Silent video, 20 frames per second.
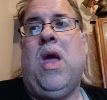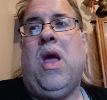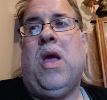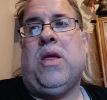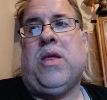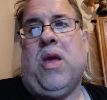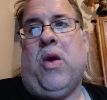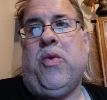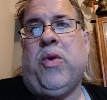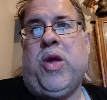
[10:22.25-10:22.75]

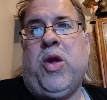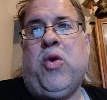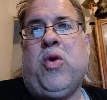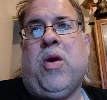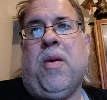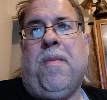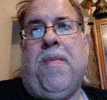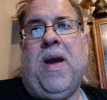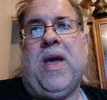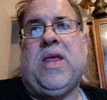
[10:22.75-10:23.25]
So you
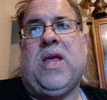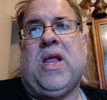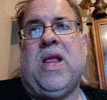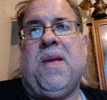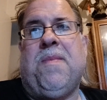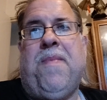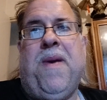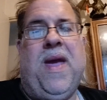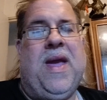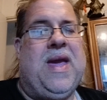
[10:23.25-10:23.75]
can
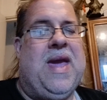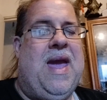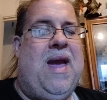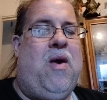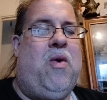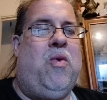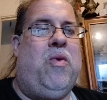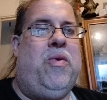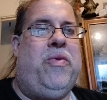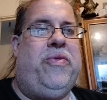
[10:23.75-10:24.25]
basically pick
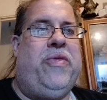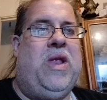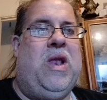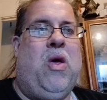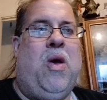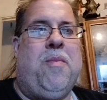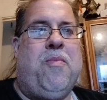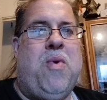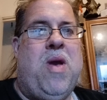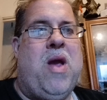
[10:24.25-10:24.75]
out the
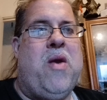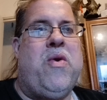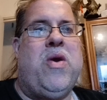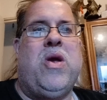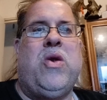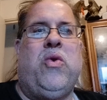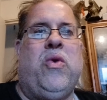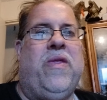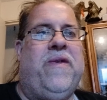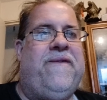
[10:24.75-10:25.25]

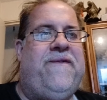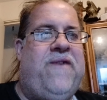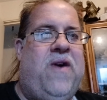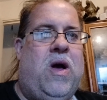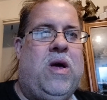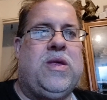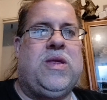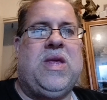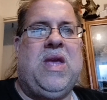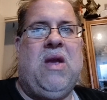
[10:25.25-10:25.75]
Librarian or the
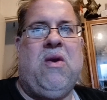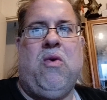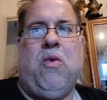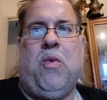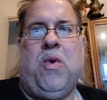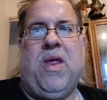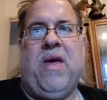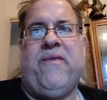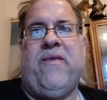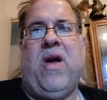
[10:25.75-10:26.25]
Farseer or
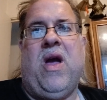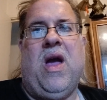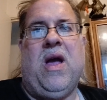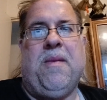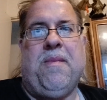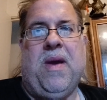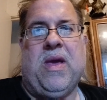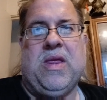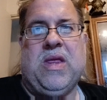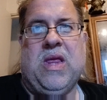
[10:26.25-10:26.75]
whatever
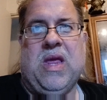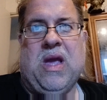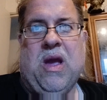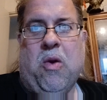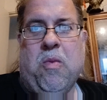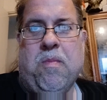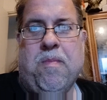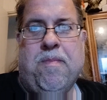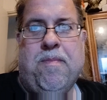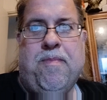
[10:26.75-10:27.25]
and basically
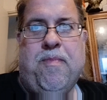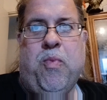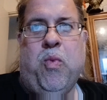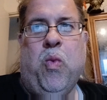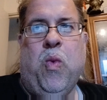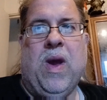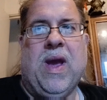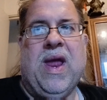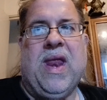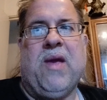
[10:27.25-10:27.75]
go,
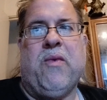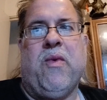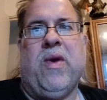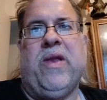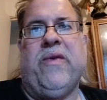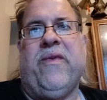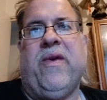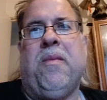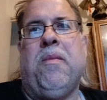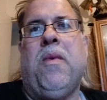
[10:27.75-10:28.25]
we're getting rid
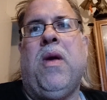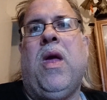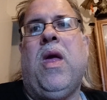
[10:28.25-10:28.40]
of him.